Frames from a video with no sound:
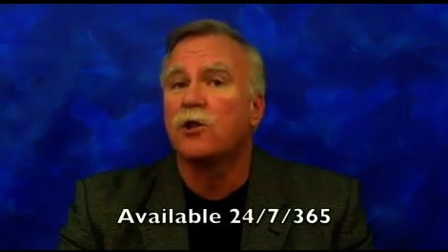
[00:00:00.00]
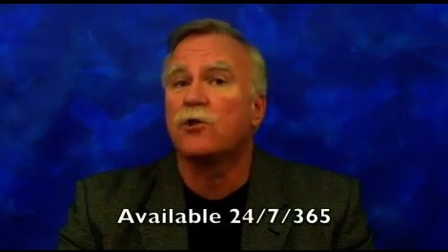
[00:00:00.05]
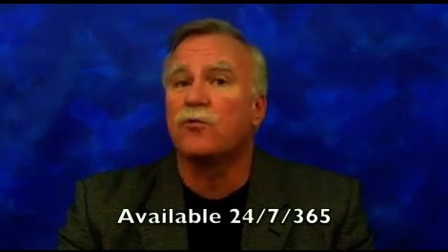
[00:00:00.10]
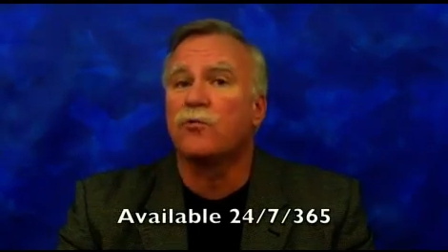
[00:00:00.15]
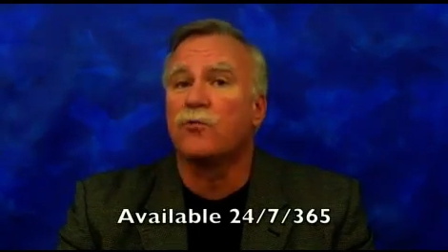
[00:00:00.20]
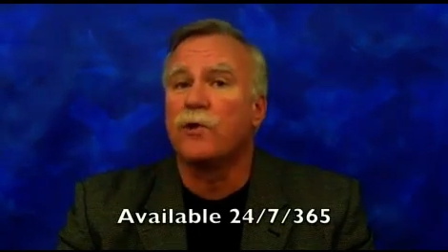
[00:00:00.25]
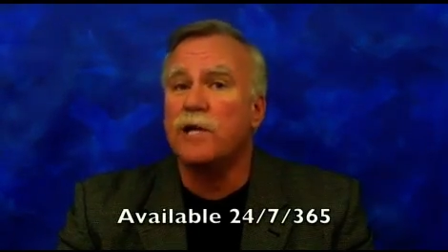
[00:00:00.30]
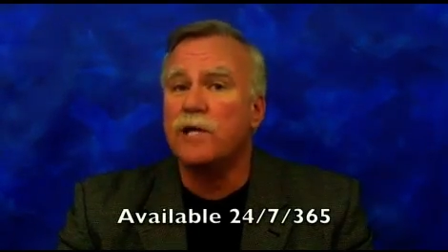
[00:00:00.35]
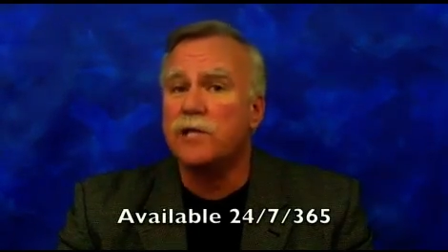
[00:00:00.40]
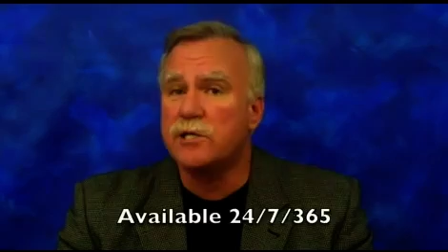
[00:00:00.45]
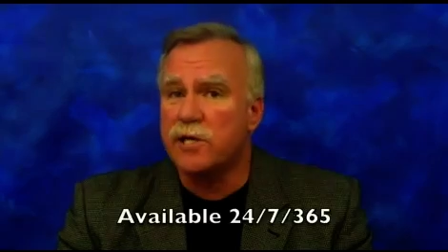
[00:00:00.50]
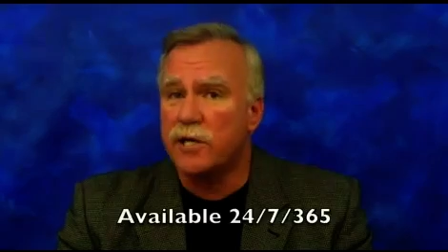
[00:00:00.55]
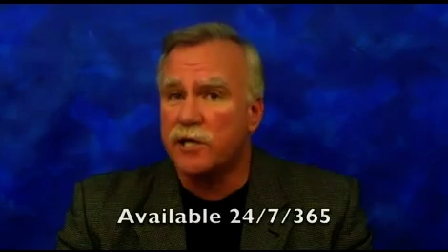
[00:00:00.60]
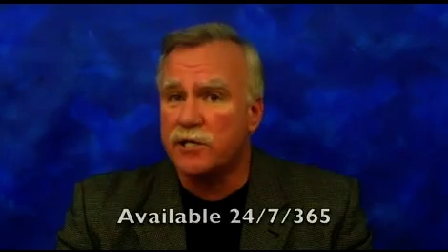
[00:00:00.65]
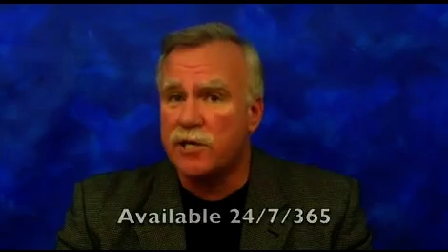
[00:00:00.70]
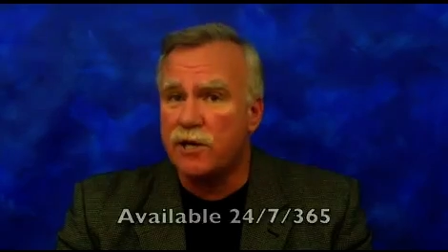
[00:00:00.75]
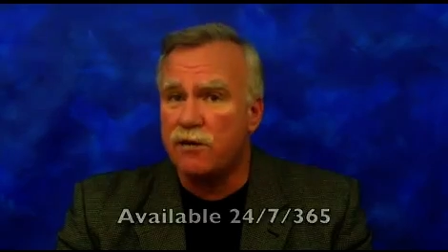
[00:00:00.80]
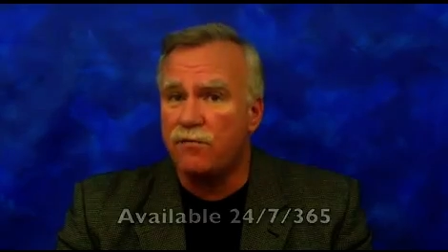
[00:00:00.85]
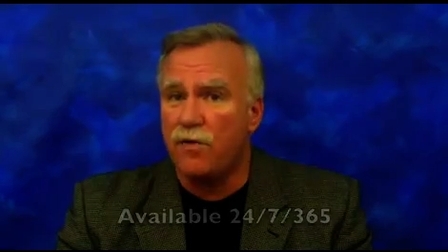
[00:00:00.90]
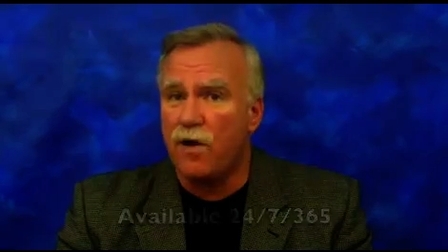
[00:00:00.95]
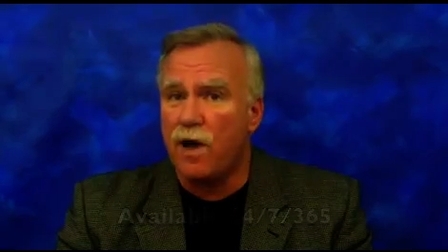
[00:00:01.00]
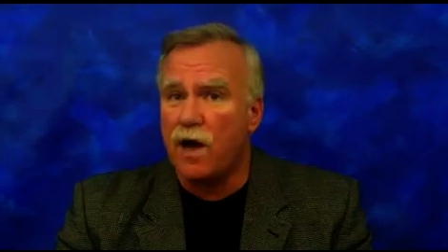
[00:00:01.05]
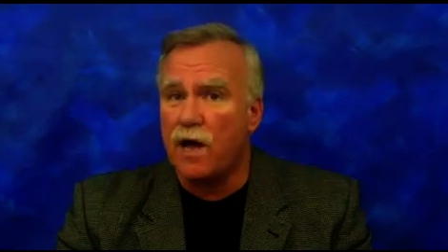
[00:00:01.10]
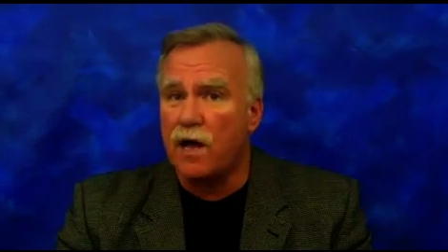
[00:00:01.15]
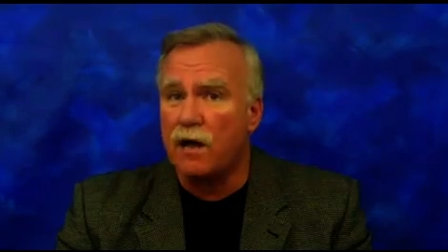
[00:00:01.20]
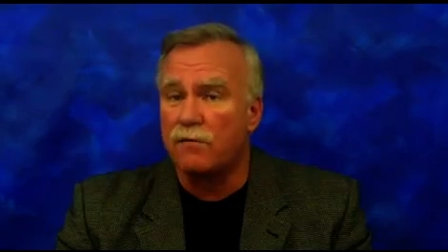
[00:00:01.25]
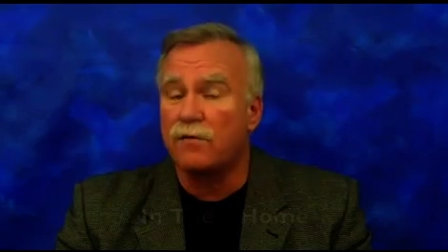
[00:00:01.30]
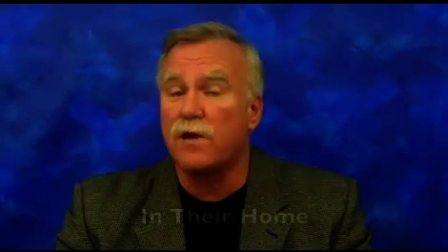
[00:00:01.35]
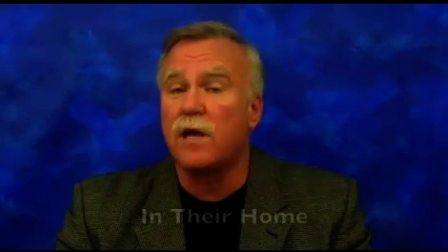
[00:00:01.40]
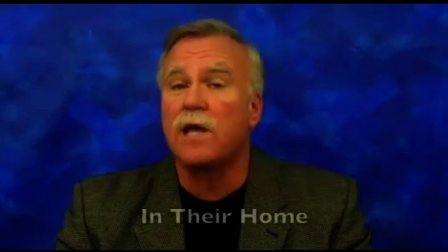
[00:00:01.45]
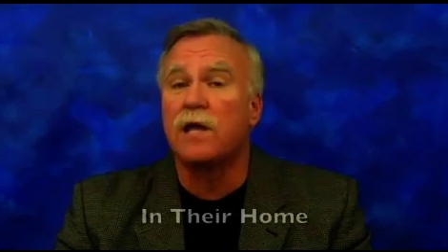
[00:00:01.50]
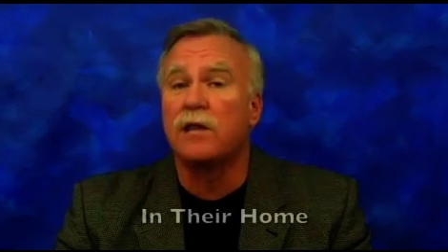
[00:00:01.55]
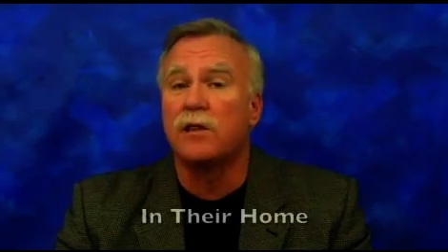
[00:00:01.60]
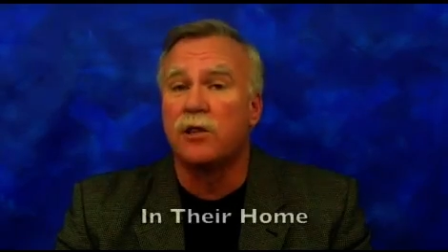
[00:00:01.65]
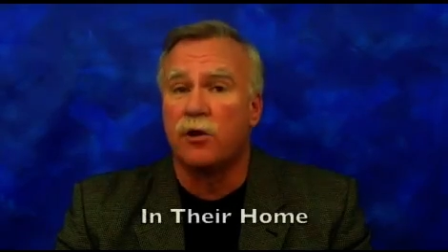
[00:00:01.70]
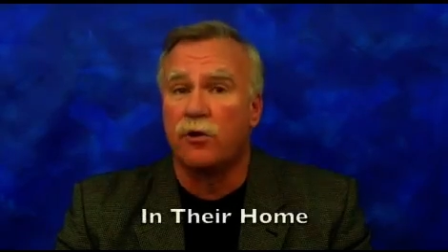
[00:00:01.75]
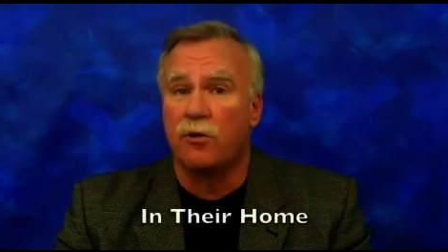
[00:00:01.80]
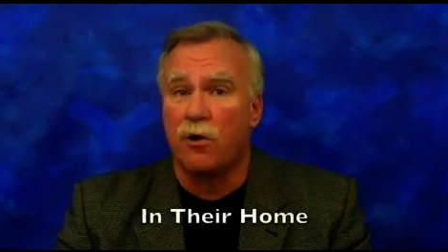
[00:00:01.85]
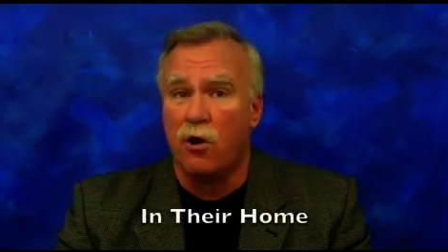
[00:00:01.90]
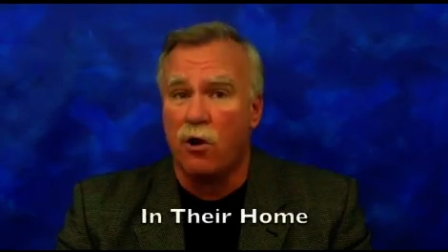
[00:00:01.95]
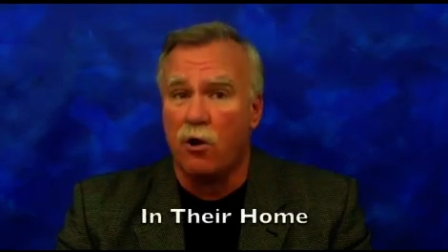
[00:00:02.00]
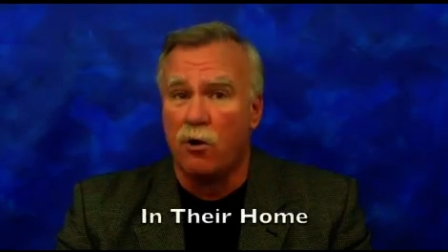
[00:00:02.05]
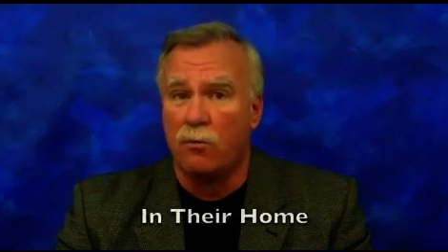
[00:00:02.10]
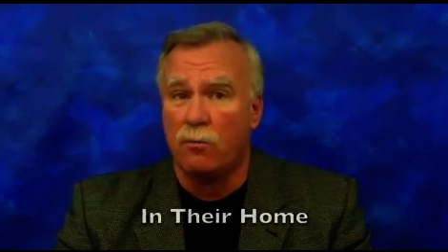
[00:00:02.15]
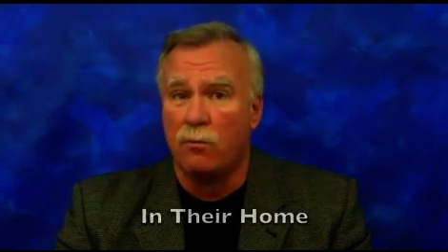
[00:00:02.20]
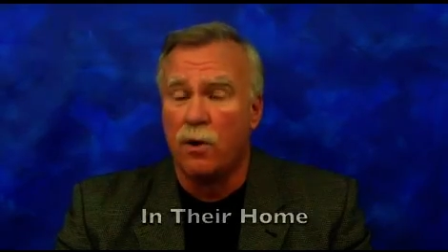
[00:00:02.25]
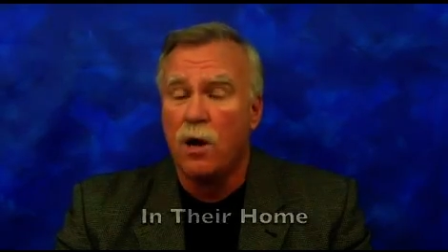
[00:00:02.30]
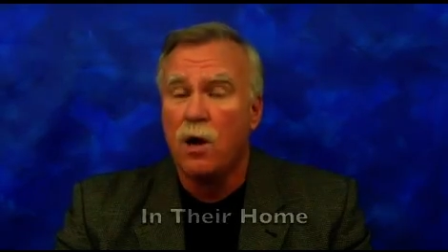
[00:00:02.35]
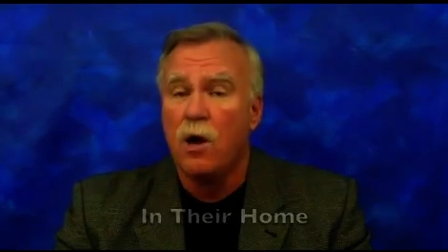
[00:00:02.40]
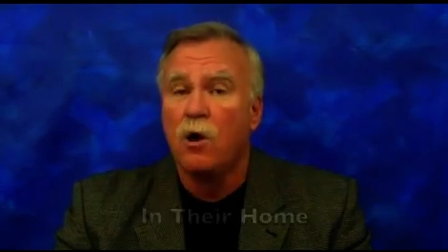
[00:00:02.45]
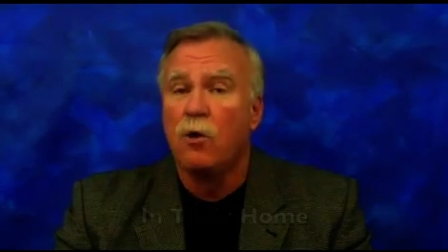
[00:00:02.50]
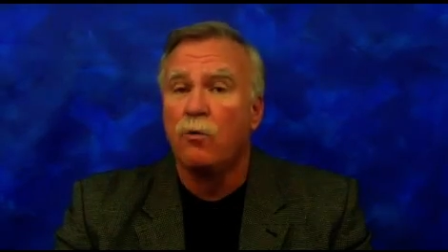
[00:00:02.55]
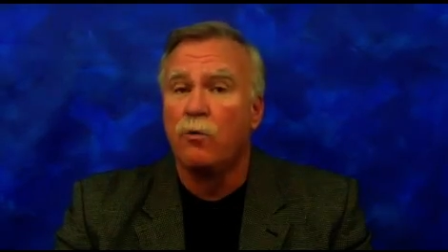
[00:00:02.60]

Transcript: 365 in their home